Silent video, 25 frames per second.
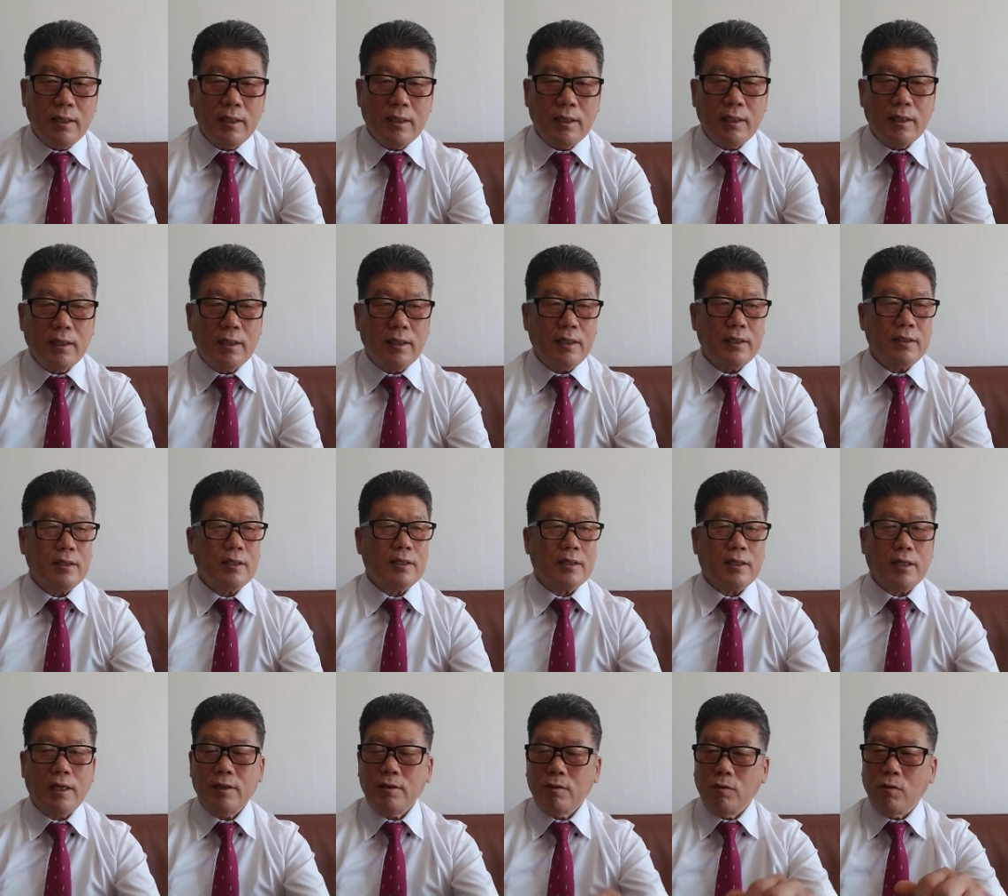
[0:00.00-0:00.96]
and
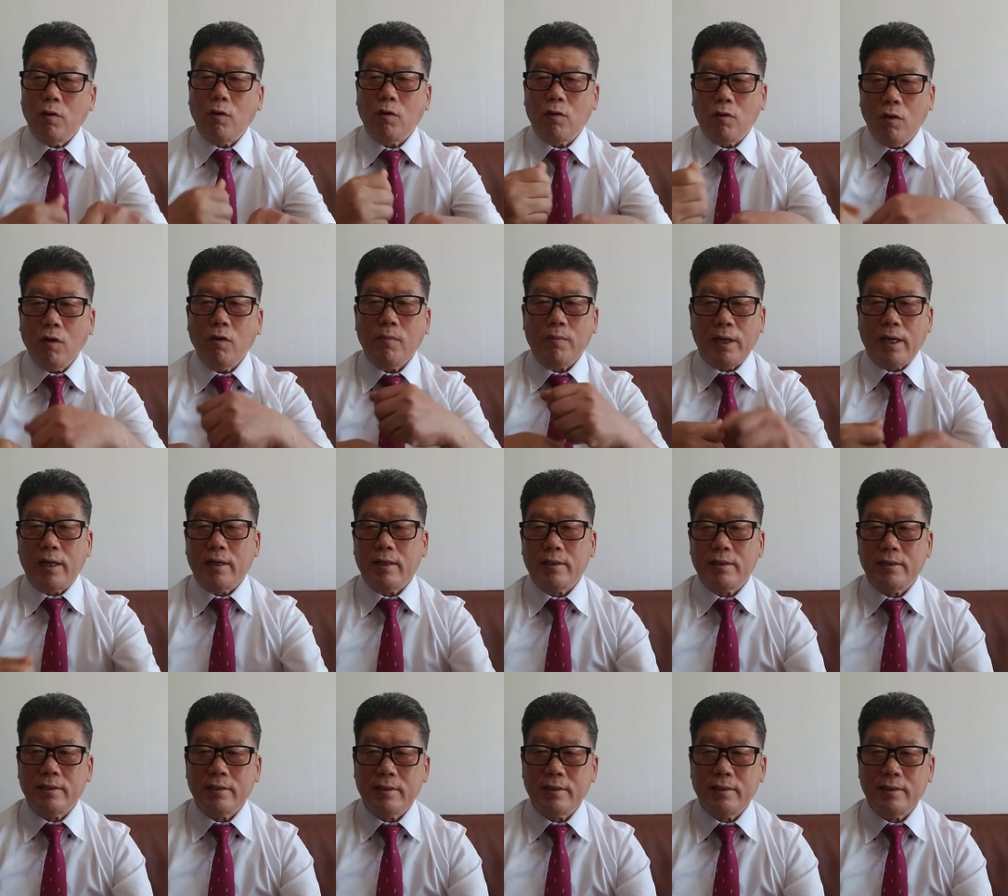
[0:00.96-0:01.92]
can roll over.
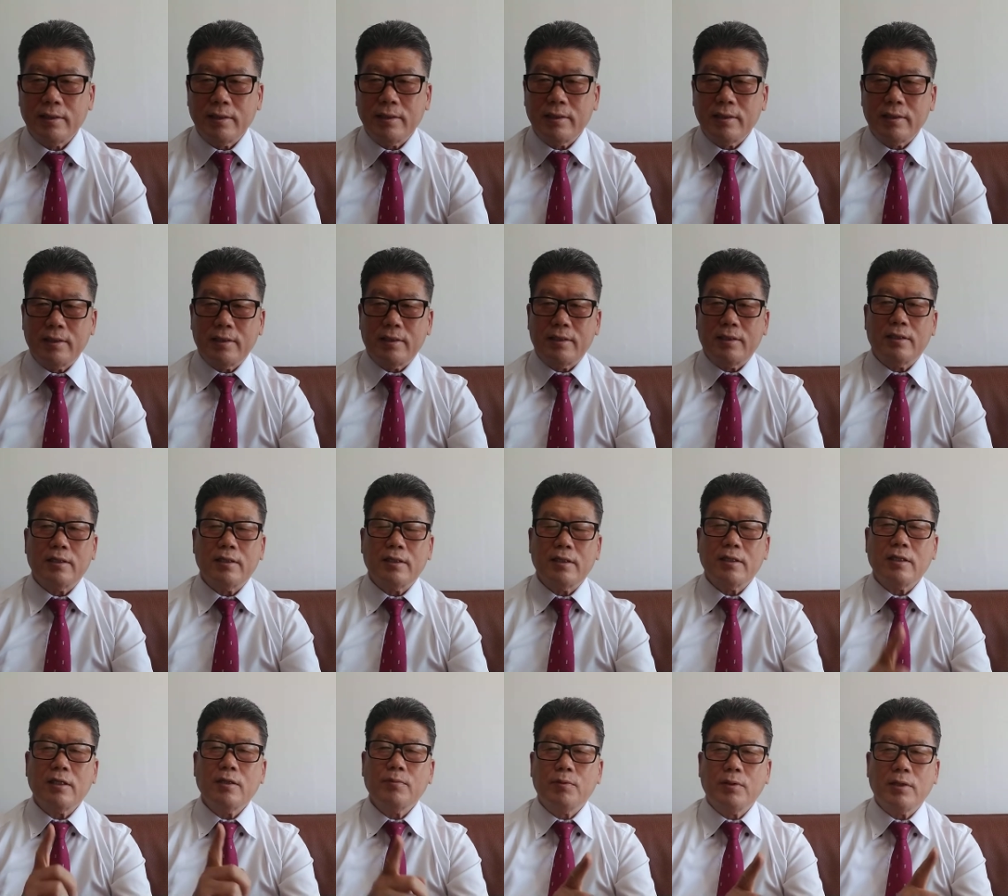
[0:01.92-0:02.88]

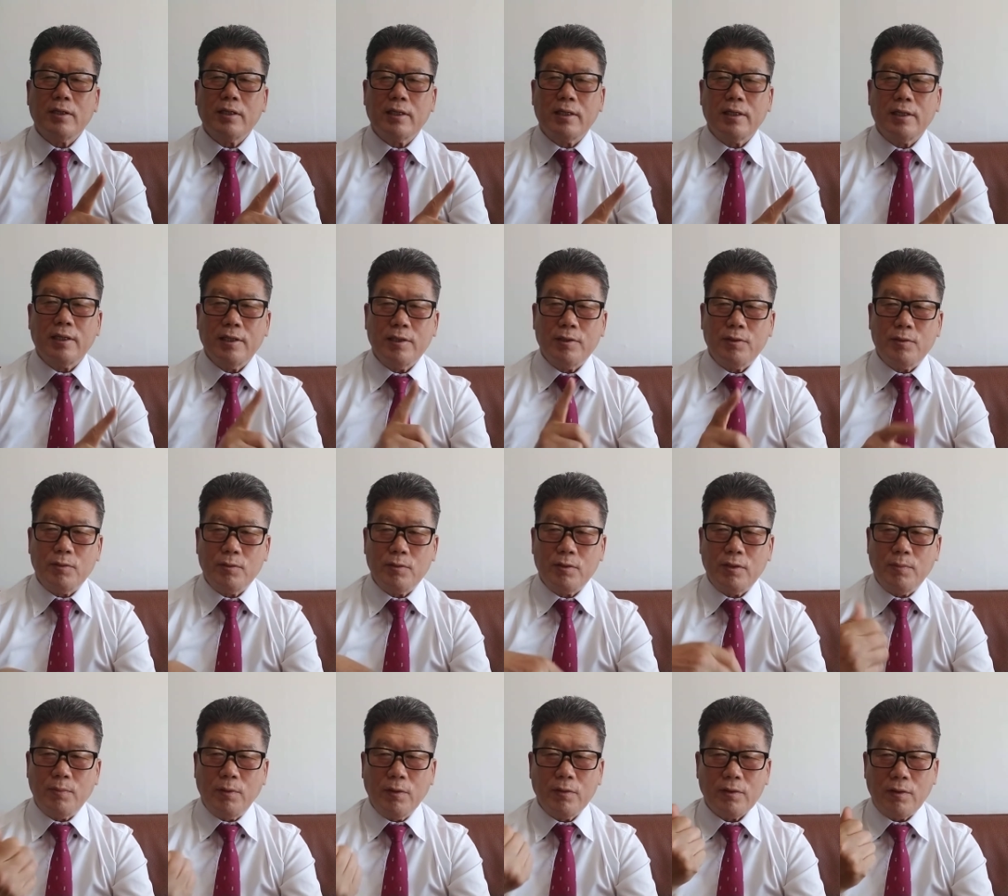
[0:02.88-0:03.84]
if agree to the
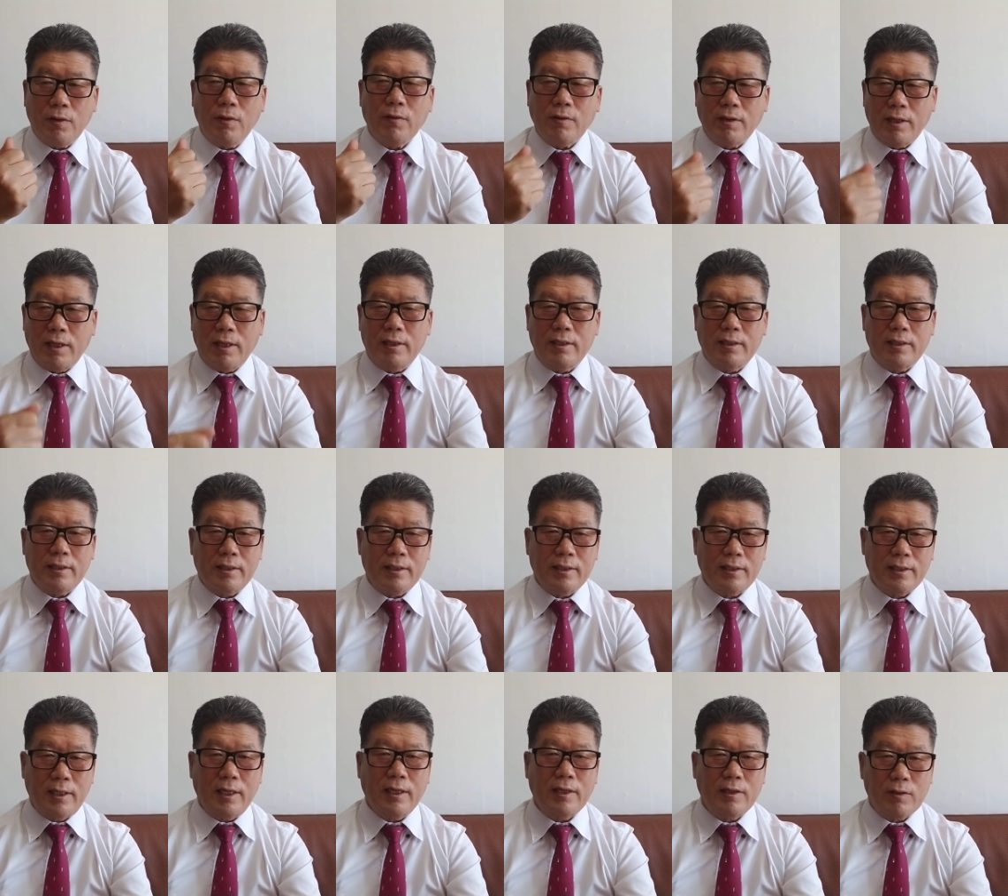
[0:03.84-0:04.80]
bond owner,
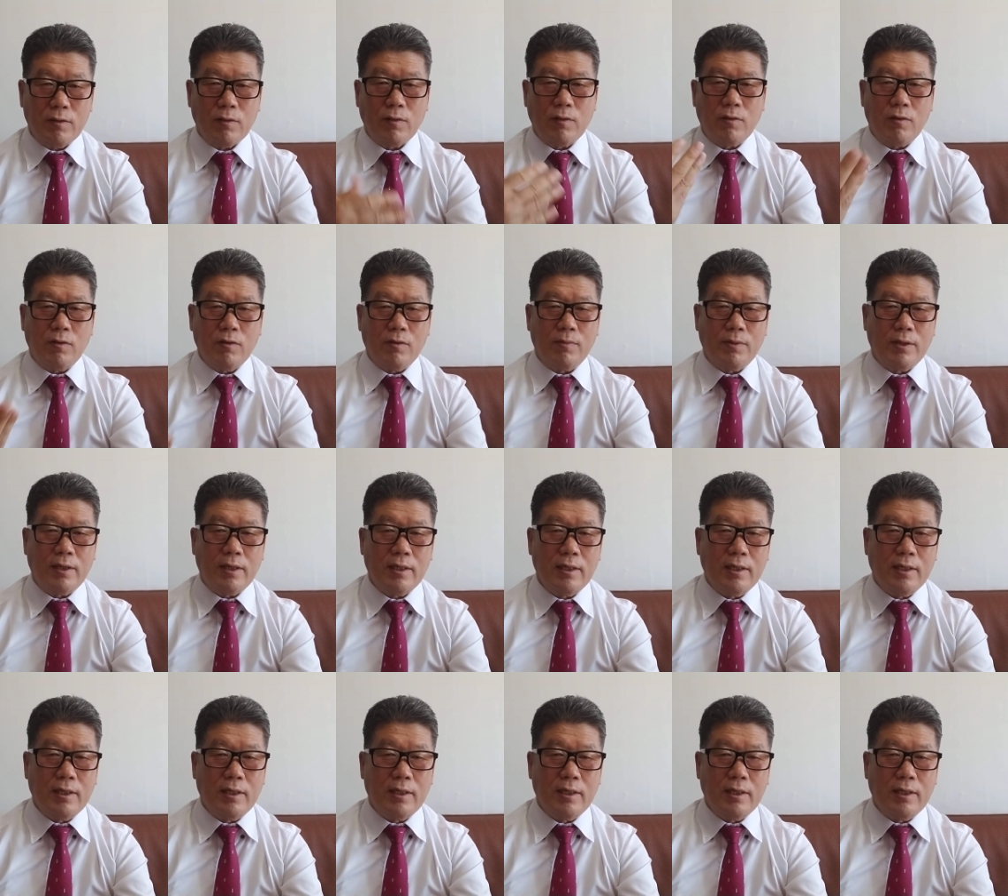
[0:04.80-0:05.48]
can no longer.